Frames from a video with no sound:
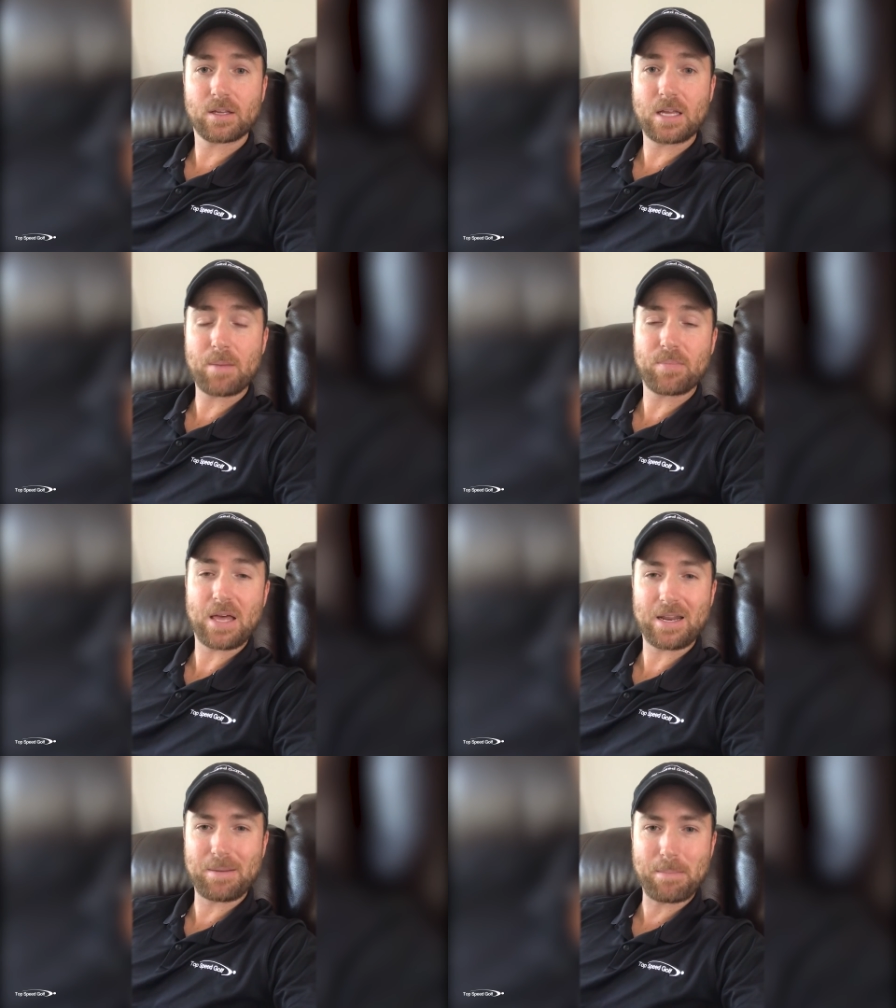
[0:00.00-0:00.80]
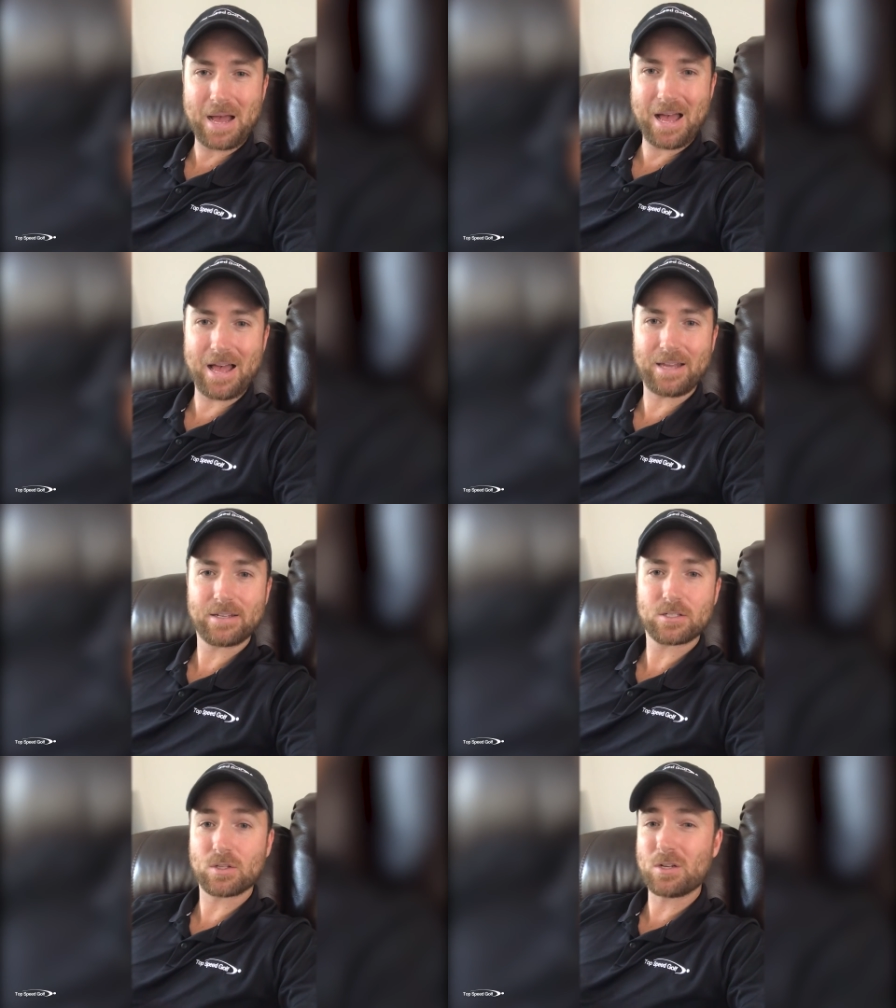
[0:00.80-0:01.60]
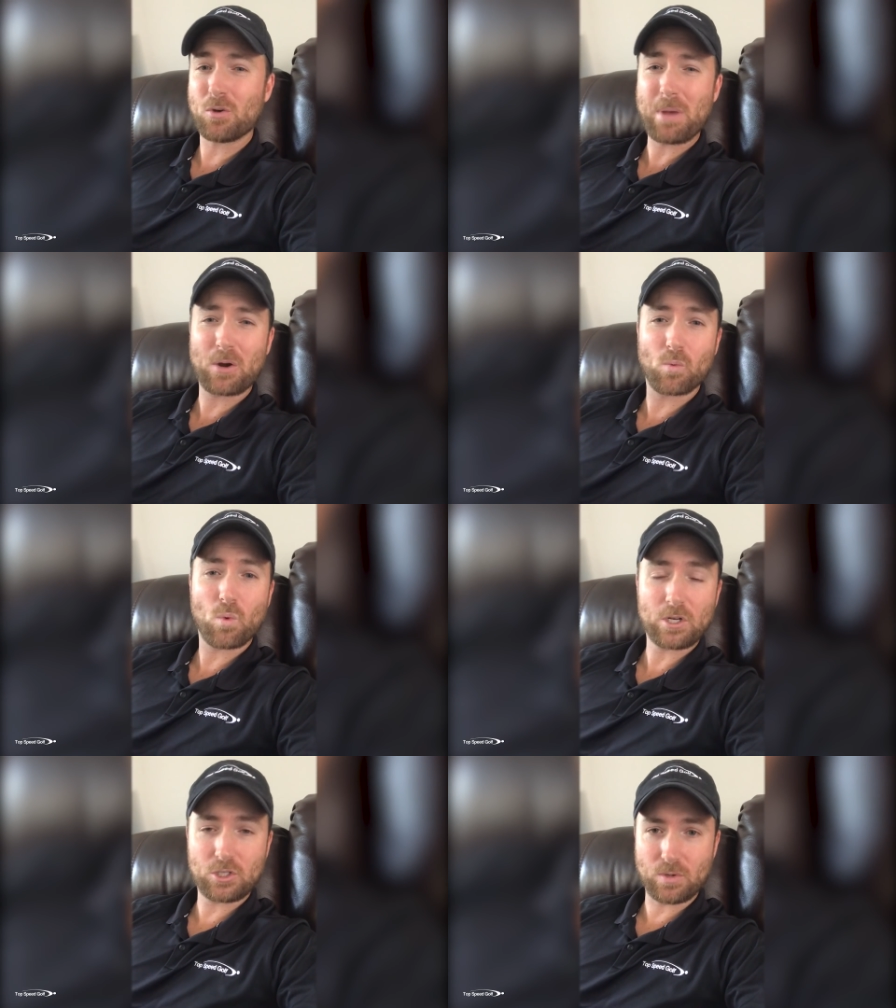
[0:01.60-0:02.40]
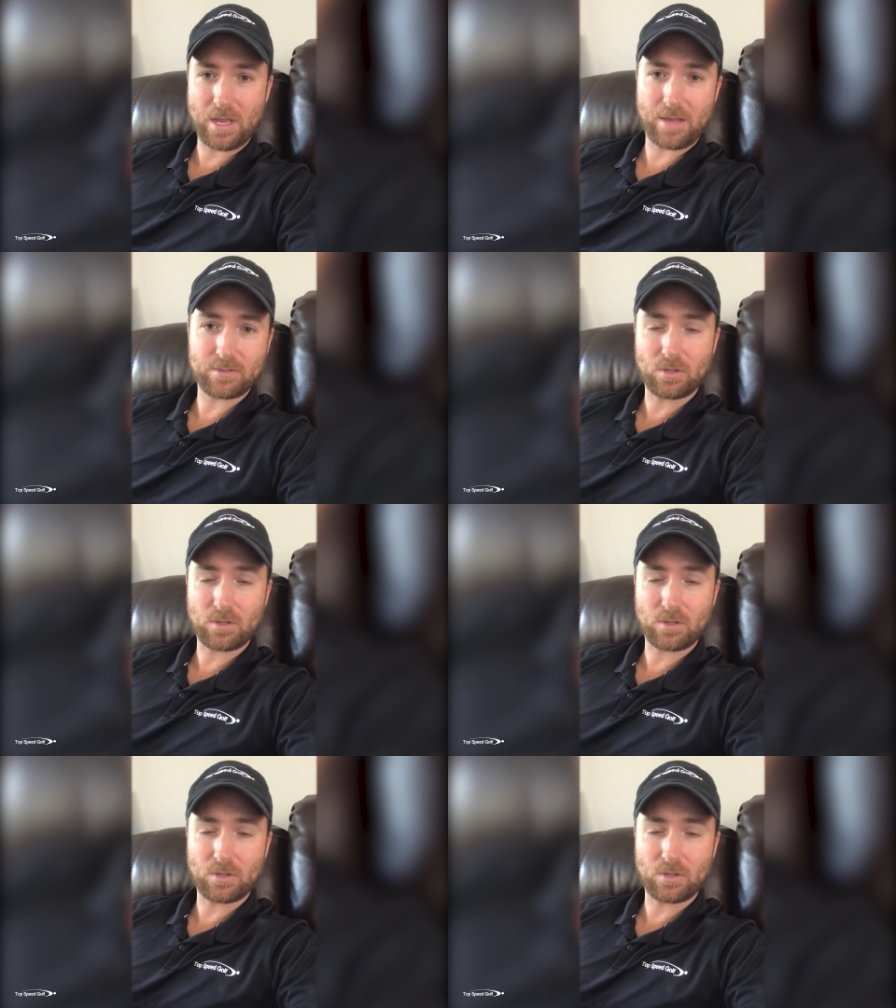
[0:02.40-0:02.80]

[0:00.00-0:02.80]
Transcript: kept that in mind so that no matter what you have,